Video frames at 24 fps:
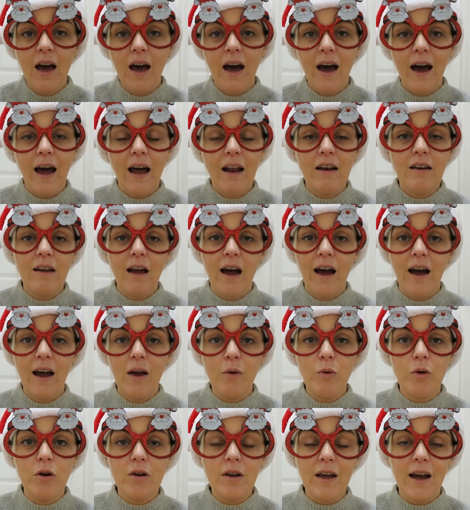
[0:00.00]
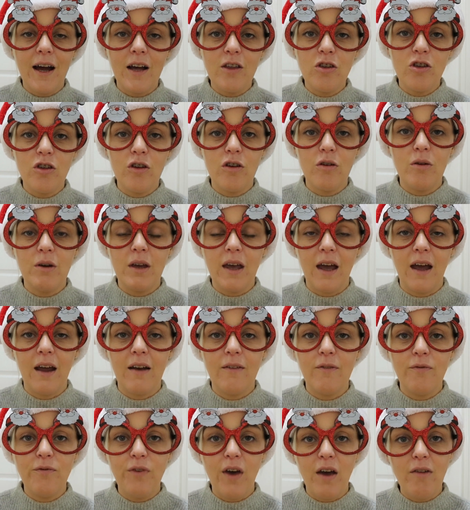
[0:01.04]
and I will catch you
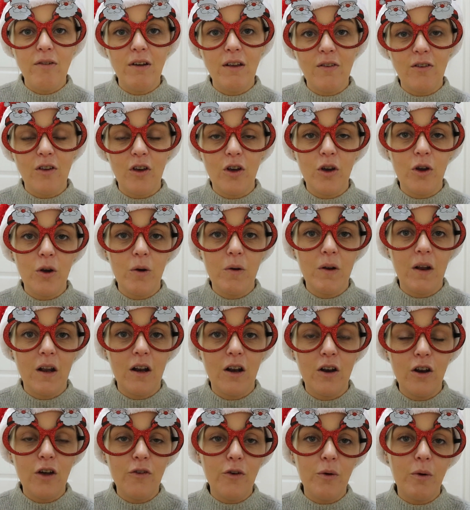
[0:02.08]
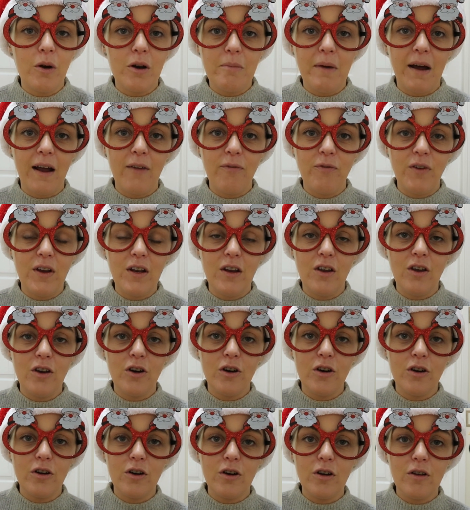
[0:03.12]
again very soon in another one of my
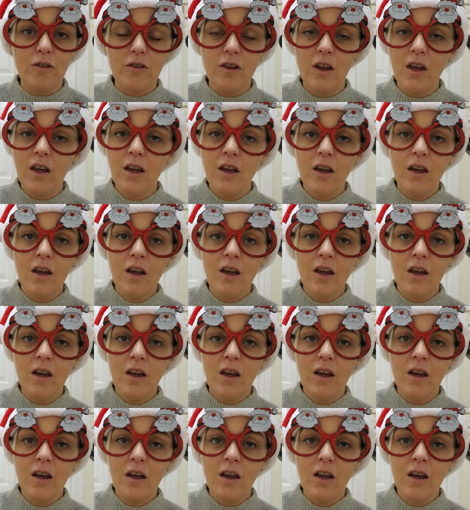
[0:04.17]
videos.